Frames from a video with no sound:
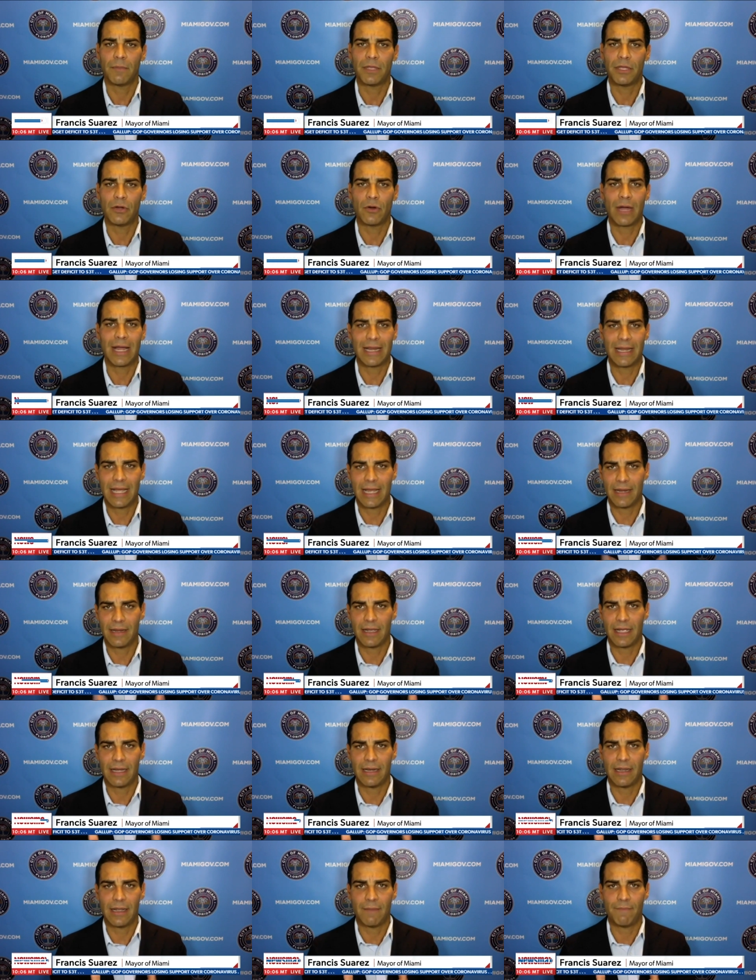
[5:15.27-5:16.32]
you know, and and
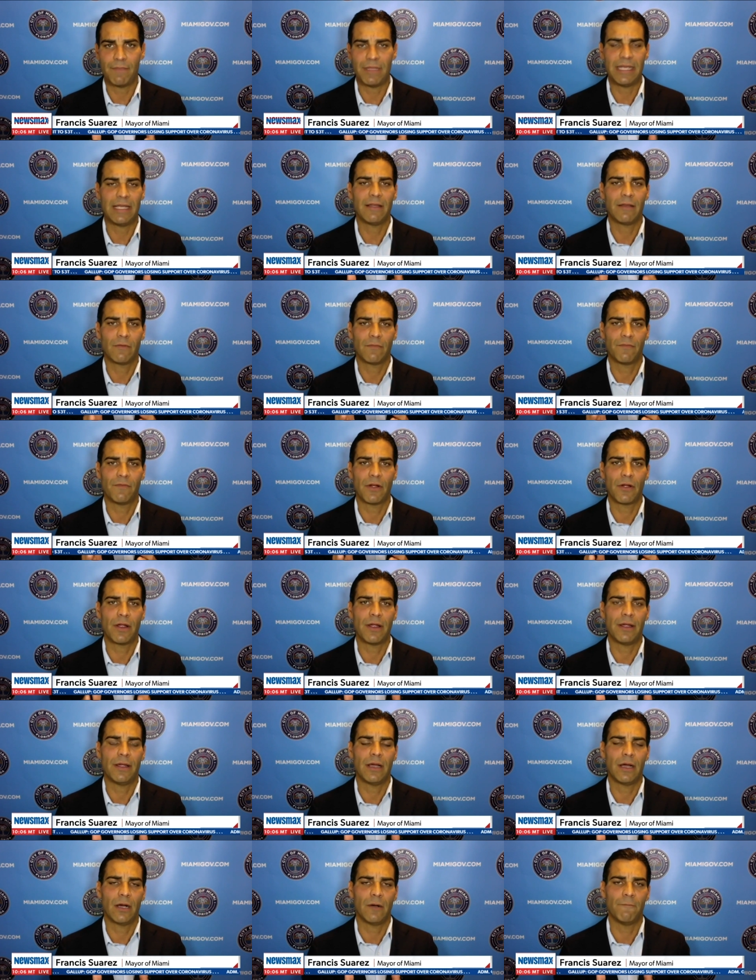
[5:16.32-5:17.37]
and and being
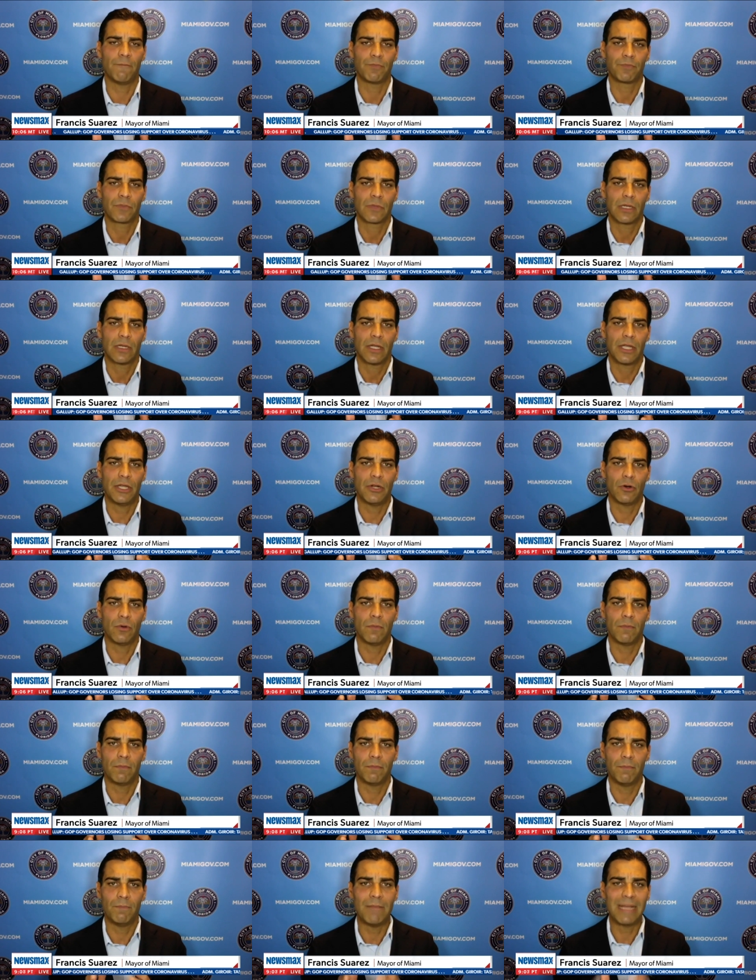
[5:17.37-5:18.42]
very, um, you
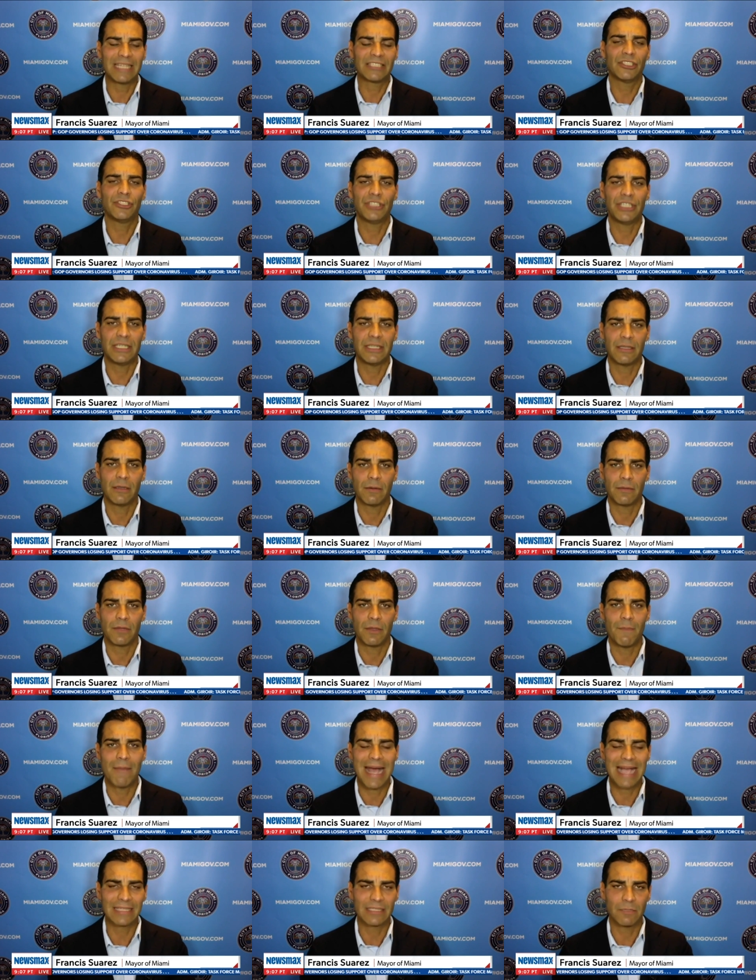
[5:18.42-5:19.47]
know, messaging the the
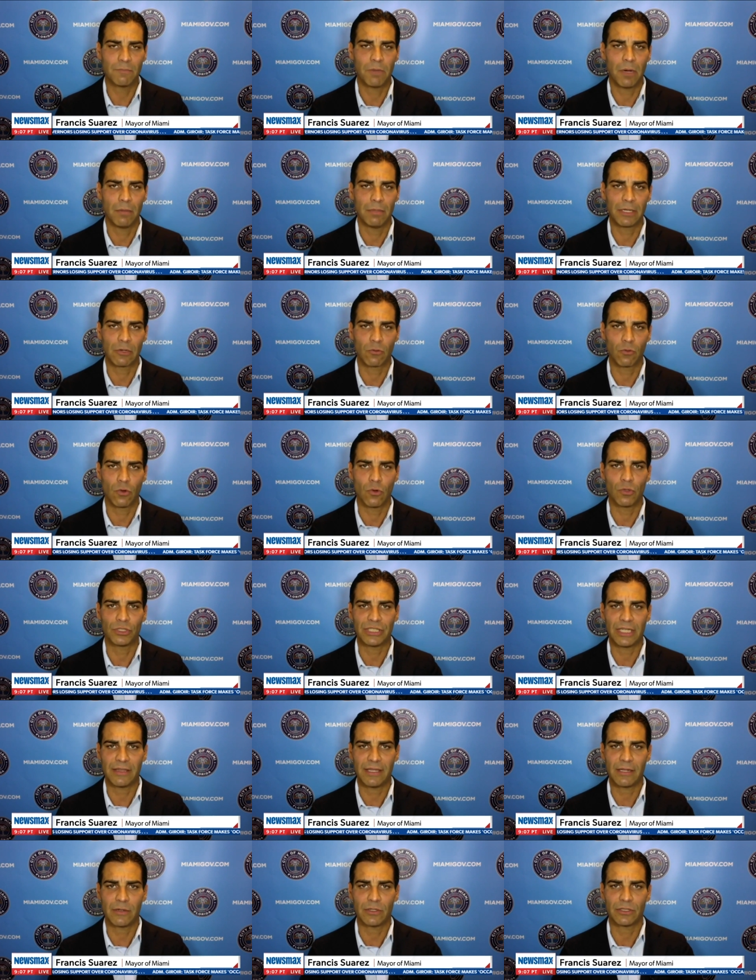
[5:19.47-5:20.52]
mask in public rule, which
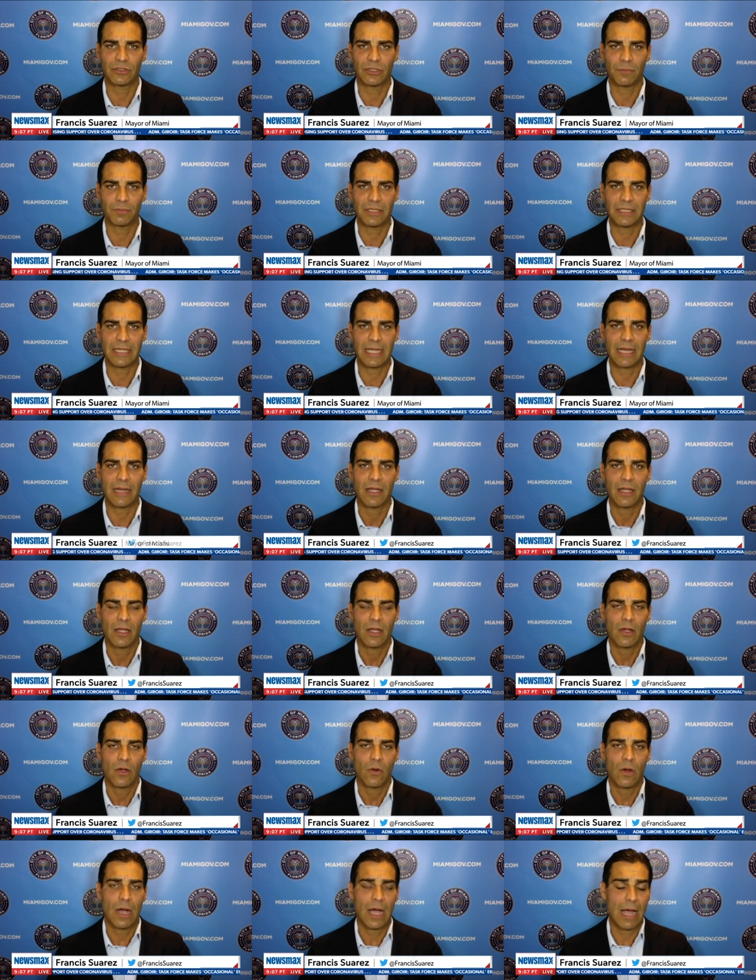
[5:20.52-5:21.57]
I think is something that
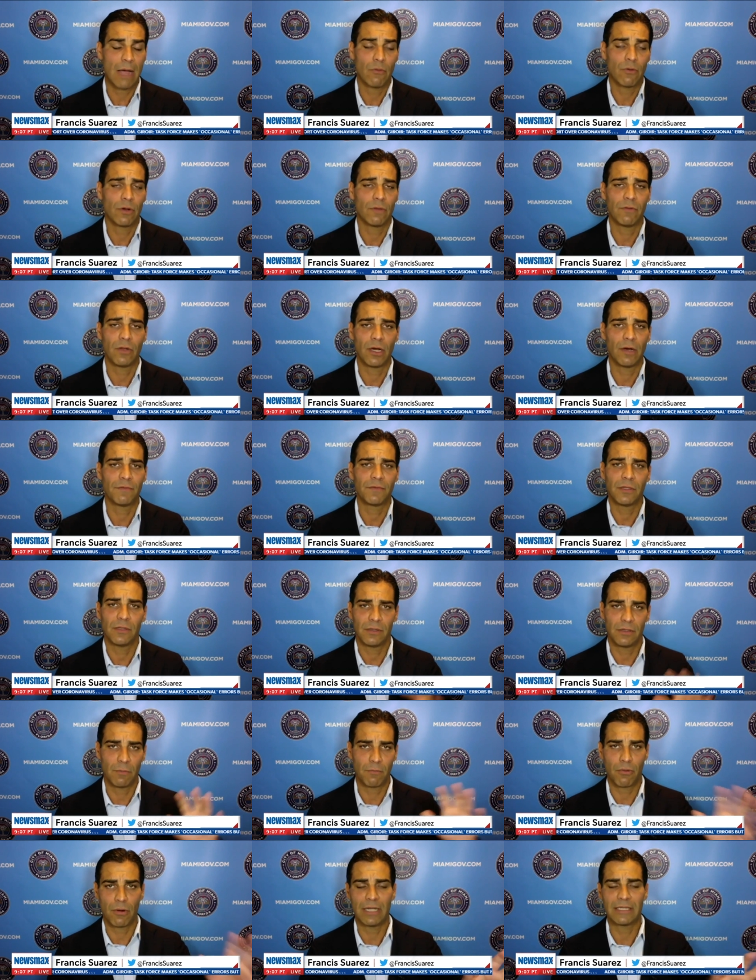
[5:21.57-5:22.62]
I would have loved
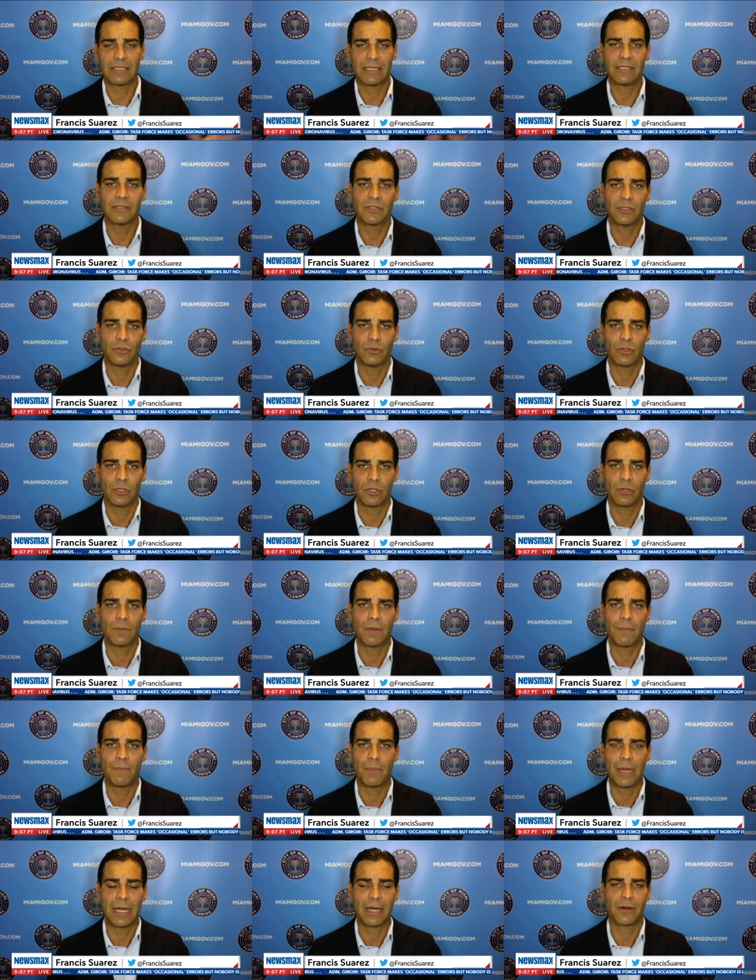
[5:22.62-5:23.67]
the president to do a little
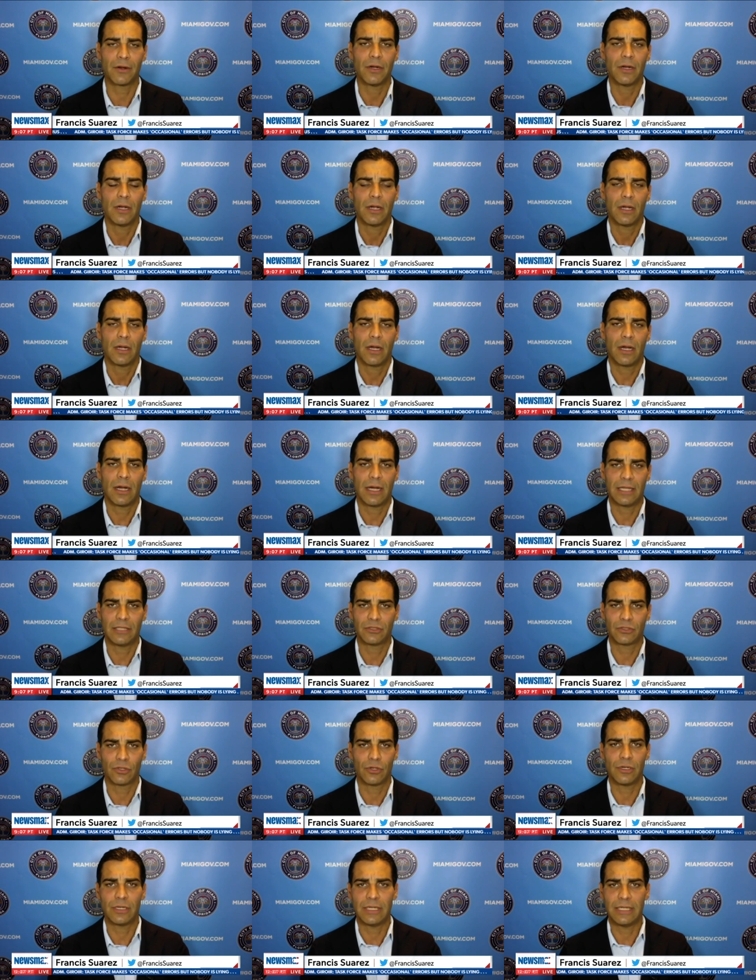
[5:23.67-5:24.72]
bit better. Uh, and
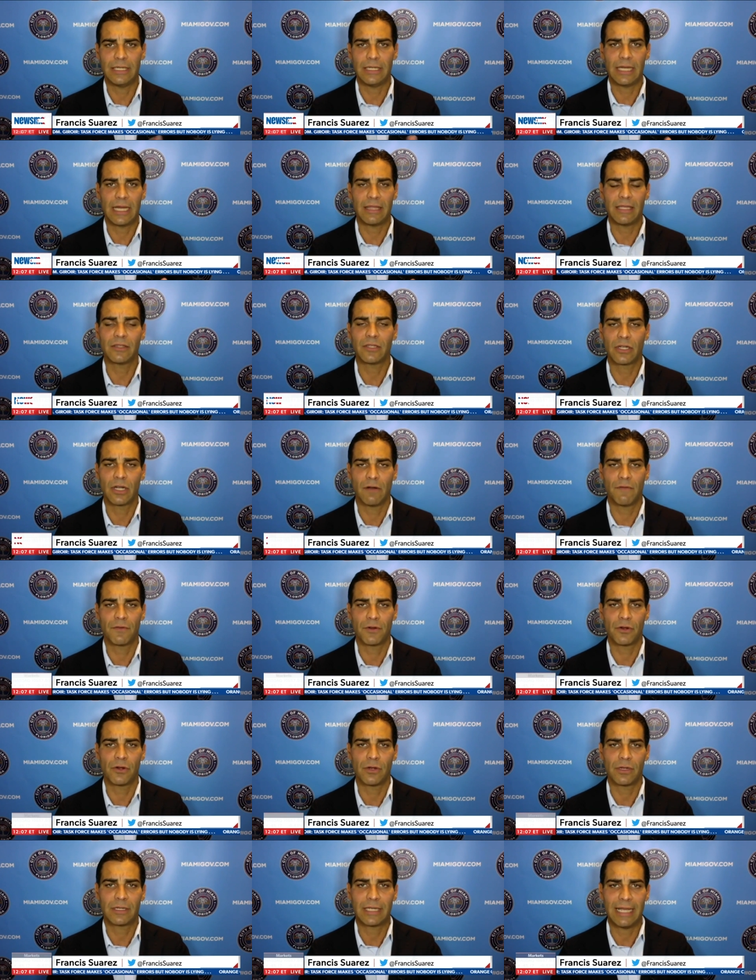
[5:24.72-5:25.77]
certainly, I think the
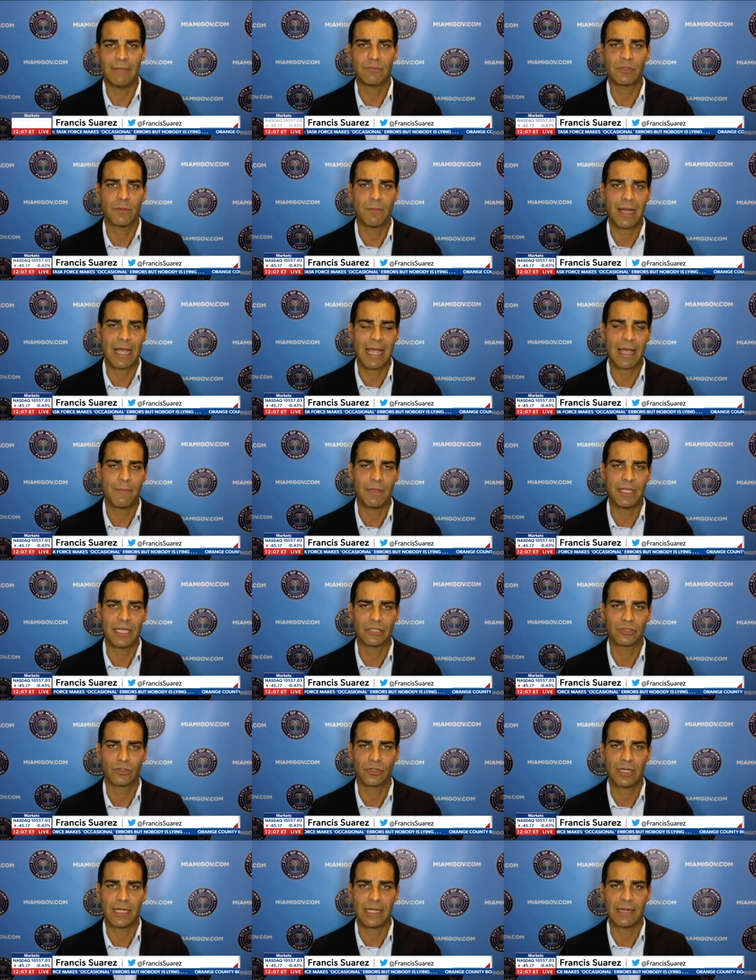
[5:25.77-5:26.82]
governor came to Miami
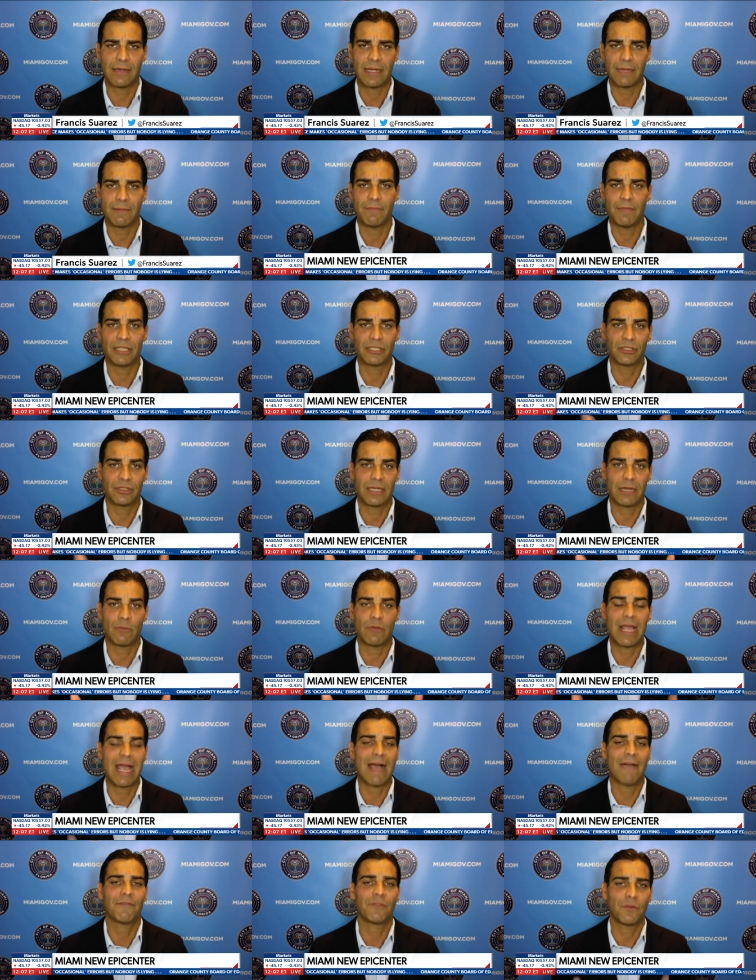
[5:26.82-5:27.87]
yesterday and, and mentioned that
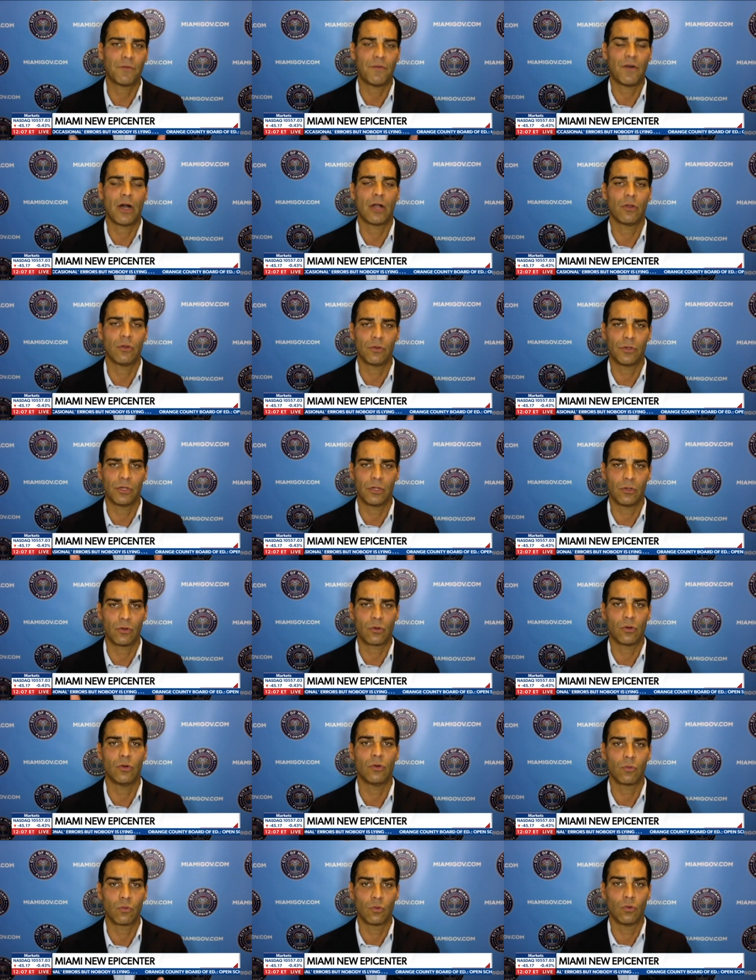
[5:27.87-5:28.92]
we have to follow the
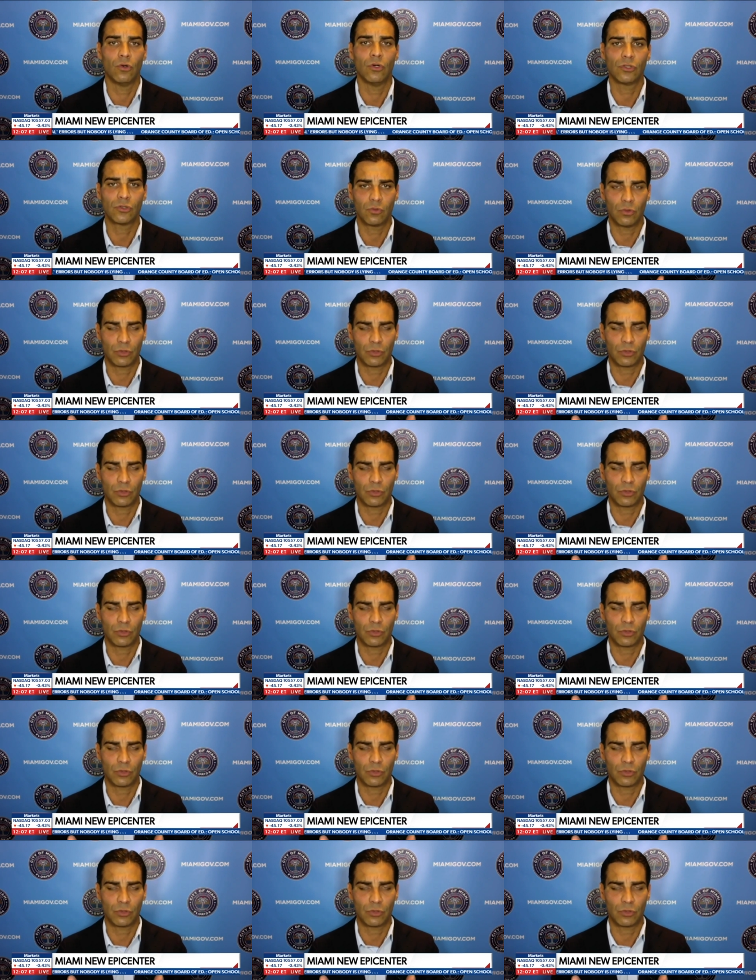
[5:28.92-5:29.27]
local rules,